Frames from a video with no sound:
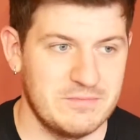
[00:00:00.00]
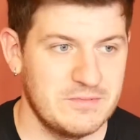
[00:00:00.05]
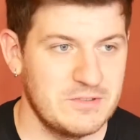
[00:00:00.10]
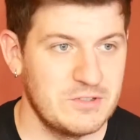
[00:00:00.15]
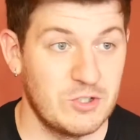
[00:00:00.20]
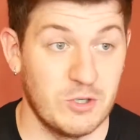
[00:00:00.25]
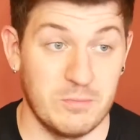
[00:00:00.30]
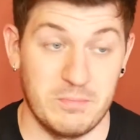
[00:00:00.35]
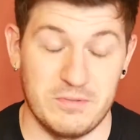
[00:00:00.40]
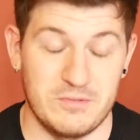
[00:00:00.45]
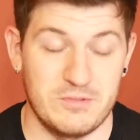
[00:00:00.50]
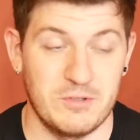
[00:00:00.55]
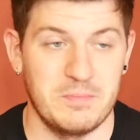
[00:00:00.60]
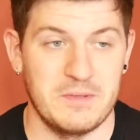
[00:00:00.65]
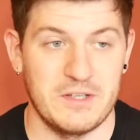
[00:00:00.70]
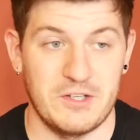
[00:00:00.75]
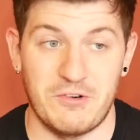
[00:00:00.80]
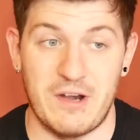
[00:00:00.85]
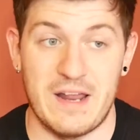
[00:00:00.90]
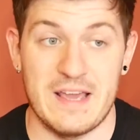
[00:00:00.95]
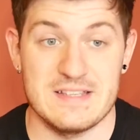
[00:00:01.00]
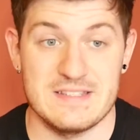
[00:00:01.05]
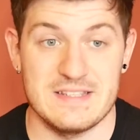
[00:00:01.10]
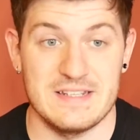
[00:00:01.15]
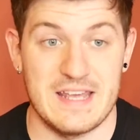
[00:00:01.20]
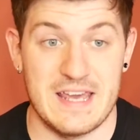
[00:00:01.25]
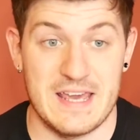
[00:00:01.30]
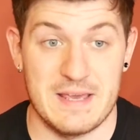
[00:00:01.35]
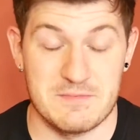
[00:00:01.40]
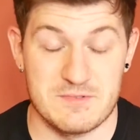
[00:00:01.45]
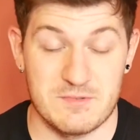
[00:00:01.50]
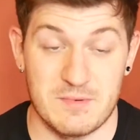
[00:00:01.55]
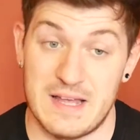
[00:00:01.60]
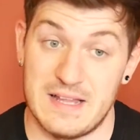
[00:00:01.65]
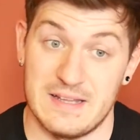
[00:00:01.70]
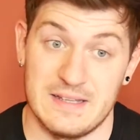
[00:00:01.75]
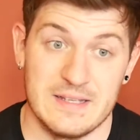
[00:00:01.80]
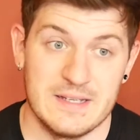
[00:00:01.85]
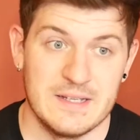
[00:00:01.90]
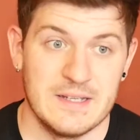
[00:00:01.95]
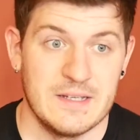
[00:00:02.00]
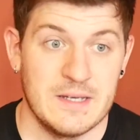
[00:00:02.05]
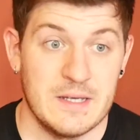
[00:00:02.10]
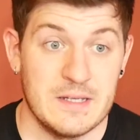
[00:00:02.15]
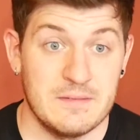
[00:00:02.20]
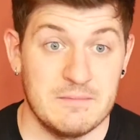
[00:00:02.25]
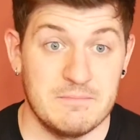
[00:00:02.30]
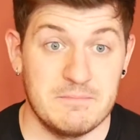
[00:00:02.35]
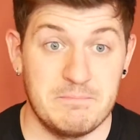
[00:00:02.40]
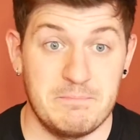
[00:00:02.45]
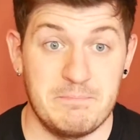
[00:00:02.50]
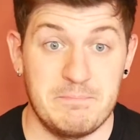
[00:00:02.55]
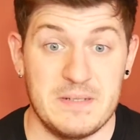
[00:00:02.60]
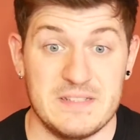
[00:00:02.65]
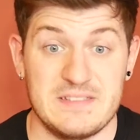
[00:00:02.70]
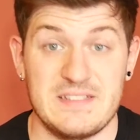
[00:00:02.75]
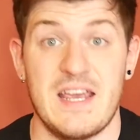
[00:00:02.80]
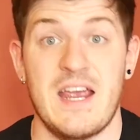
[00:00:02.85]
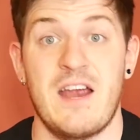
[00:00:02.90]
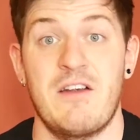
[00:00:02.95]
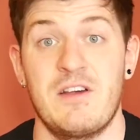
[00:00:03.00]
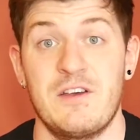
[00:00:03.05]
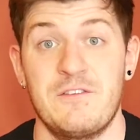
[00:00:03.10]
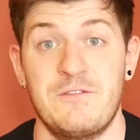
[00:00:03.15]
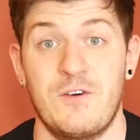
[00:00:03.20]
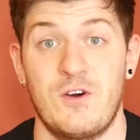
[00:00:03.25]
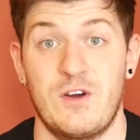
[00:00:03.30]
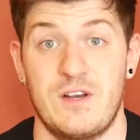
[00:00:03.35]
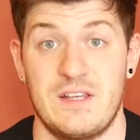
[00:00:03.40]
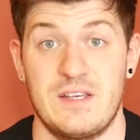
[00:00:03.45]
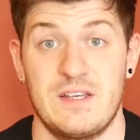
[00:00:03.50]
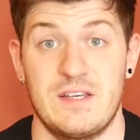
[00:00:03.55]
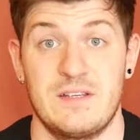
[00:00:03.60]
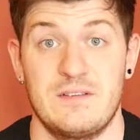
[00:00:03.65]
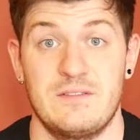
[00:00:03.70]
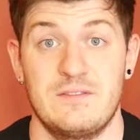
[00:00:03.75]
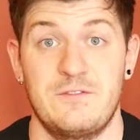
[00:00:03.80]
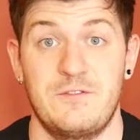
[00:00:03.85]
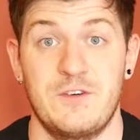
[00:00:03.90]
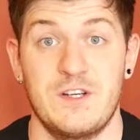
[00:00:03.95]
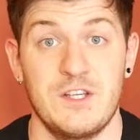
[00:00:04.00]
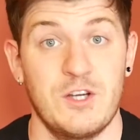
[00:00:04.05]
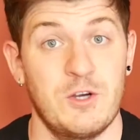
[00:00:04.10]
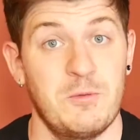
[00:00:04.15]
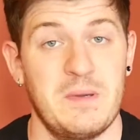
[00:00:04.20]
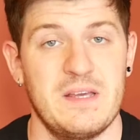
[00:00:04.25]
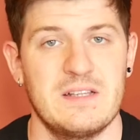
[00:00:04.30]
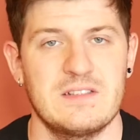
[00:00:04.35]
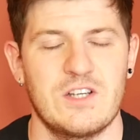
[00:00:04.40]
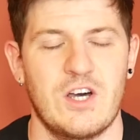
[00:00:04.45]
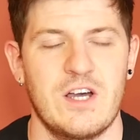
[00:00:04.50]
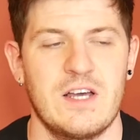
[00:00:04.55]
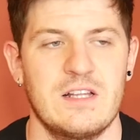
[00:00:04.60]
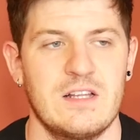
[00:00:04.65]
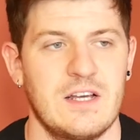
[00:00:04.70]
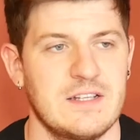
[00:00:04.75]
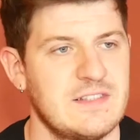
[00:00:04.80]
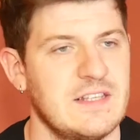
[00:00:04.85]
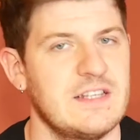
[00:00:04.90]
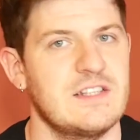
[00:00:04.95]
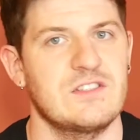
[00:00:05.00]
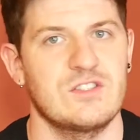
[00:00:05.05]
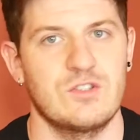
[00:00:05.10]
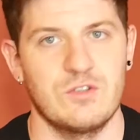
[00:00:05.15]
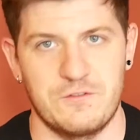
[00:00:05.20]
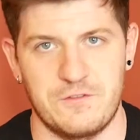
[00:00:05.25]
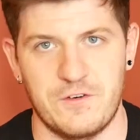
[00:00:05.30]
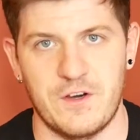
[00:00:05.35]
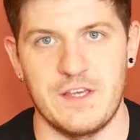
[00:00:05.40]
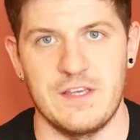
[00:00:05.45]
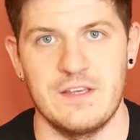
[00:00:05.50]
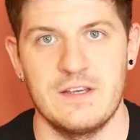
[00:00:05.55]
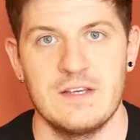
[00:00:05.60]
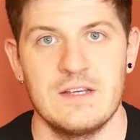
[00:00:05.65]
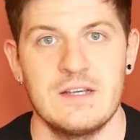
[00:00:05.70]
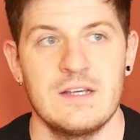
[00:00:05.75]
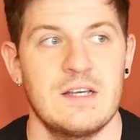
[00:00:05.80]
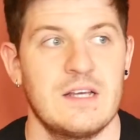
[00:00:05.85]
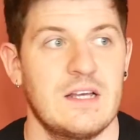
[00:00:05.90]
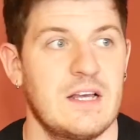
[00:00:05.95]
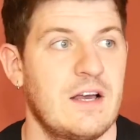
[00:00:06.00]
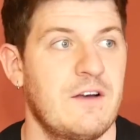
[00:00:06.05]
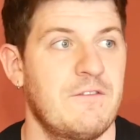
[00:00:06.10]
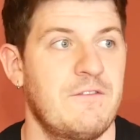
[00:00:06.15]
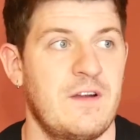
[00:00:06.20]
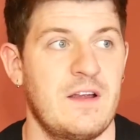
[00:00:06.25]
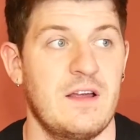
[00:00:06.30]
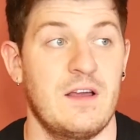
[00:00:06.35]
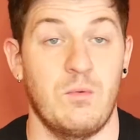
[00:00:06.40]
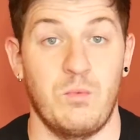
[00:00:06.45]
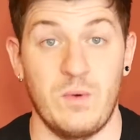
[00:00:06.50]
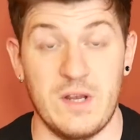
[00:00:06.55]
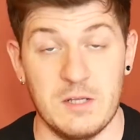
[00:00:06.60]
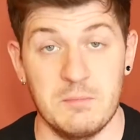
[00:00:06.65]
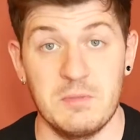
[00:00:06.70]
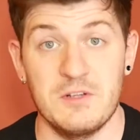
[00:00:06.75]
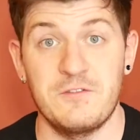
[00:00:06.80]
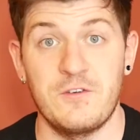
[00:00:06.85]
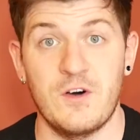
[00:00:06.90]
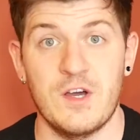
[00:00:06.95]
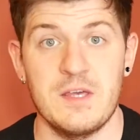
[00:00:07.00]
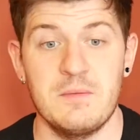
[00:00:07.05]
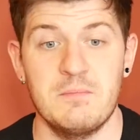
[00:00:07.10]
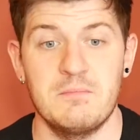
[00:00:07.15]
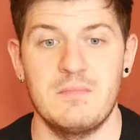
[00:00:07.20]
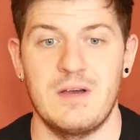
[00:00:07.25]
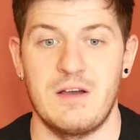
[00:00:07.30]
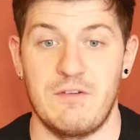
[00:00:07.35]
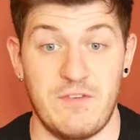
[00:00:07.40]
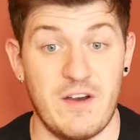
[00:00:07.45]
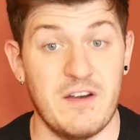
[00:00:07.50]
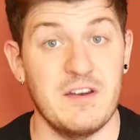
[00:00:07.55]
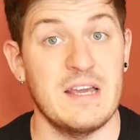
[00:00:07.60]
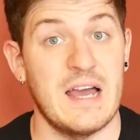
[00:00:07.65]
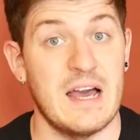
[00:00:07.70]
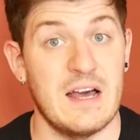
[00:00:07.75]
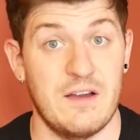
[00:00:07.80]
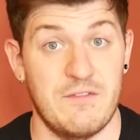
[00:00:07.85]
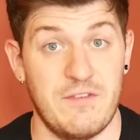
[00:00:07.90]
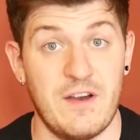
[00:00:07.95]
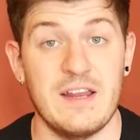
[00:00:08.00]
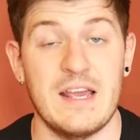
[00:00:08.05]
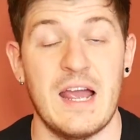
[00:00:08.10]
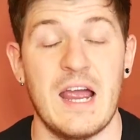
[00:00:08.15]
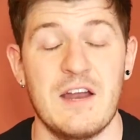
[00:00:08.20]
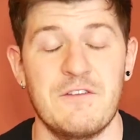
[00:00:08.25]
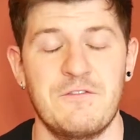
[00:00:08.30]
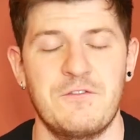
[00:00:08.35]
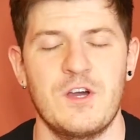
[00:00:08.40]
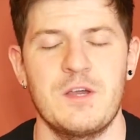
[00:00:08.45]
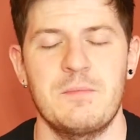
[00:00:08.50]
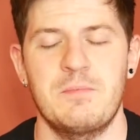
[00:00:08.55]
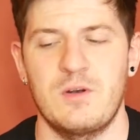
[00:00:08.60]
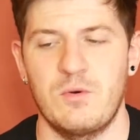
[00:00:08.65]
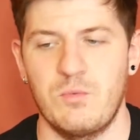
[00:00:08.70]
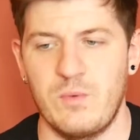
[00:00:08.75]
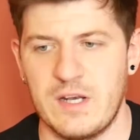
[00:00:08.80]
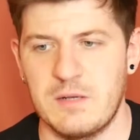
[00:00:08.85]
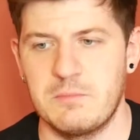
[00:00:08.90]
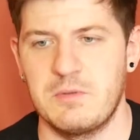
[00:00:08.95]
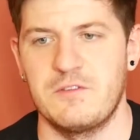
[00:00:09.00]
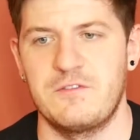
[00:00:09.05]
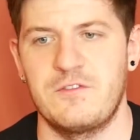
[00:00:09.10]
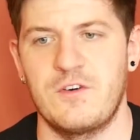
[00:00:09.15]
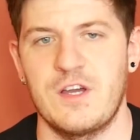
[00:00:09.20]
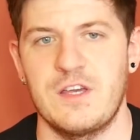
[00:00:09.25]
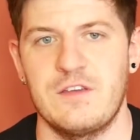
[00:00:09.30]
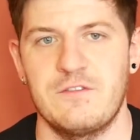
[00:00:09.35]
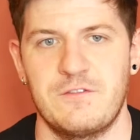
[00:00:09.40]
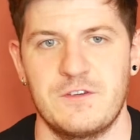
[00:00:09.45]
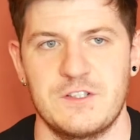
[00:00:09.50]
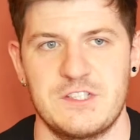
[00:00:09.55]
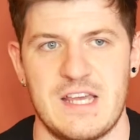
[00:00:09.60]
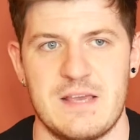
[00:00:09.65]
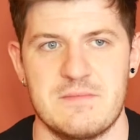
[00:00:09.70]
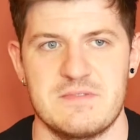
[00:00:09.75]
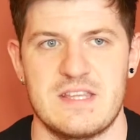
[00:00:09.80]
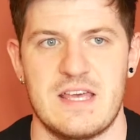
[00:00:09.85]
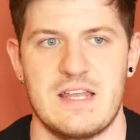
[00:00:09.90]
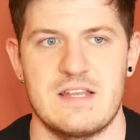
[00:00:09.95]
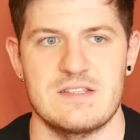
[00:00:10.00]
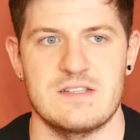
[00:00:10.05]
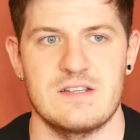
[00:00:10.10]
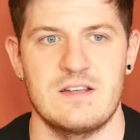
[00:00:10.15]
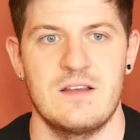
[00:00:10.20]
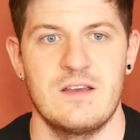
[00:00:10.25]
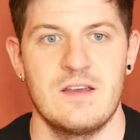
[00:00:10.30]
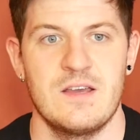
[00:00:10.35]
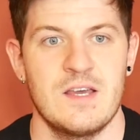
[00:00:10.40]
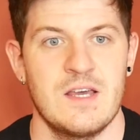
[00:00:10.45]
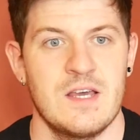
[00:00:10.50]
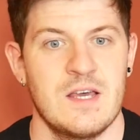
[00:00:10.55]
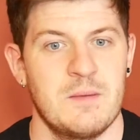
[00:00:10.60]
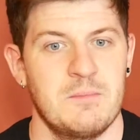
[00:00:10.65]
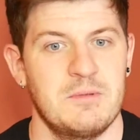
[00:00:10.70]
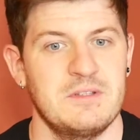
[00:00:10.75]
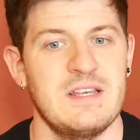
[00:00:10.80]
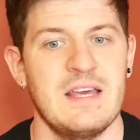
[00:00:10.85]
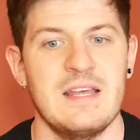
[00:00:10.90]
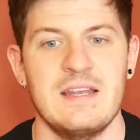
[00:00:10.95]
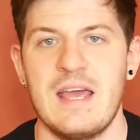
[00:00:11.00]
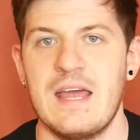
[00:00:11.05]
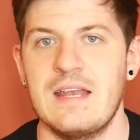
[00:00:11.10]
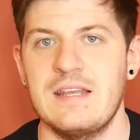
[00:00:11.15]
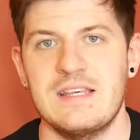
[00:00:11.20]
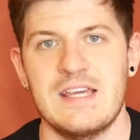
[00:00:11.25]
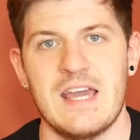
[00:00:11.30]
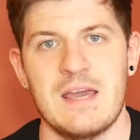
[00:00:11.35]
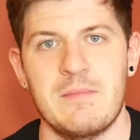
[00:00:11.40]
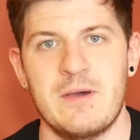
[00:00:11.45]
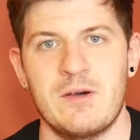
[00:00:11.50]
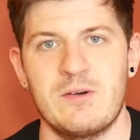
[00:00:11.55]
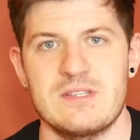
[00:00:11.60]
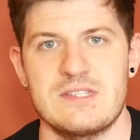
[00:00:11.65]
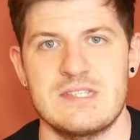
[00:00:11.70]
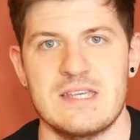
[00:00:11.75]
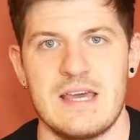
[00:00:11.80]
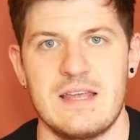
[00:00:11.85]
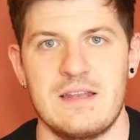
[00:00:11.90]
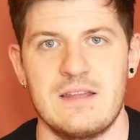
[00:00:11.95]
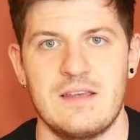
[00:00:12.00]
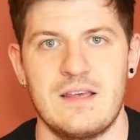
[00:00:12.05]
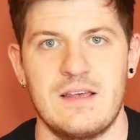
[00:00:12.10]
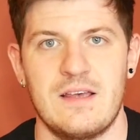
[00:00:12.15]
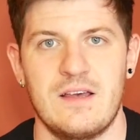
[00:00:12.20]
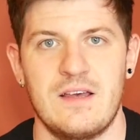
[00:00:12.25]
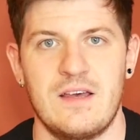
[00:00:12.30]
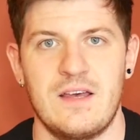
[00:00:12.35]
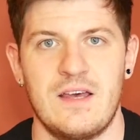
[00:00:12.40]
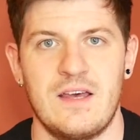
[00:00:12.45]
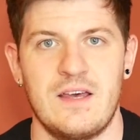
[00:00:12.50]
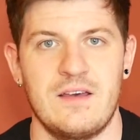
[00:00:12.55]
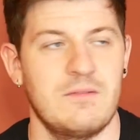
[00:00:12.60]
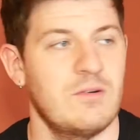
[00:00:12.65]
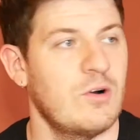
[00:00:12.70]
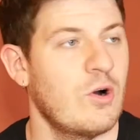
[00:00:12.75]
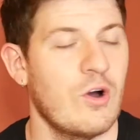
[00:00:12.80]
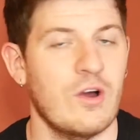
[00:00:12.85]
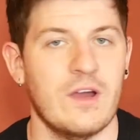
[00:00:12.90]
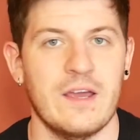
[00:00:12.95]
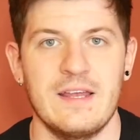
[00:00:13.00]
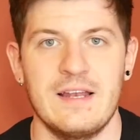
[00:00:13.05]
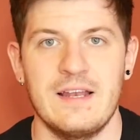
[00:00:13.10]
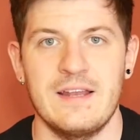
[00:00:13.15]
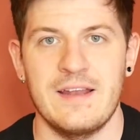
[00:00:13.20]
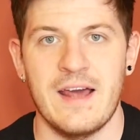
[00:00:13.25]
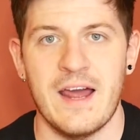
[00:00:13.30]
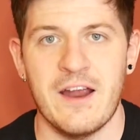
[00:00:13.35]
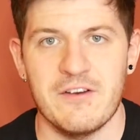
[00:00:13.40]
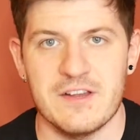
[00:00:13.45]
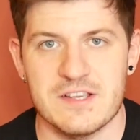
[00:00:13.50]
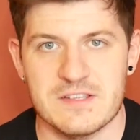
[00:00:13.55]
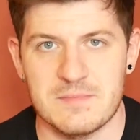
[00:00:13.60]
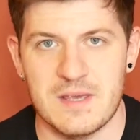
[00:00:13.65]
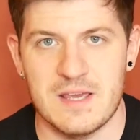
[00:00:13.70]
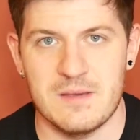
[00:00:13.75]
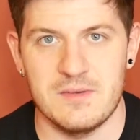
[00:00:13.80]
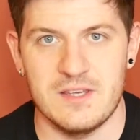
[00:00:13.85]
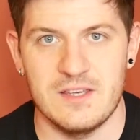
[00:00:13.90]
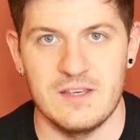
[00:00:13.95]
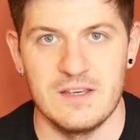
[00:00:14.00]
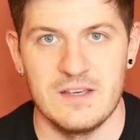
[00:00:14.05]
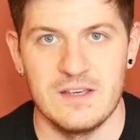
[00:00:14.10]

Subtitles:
couple of crazy names. Well, Patera for the European title, I think, is a good fight, a winnable fight, a very hard fight, but a winnable fight for James Tennyson. But then Eddie came out and said Jorge Linares maybe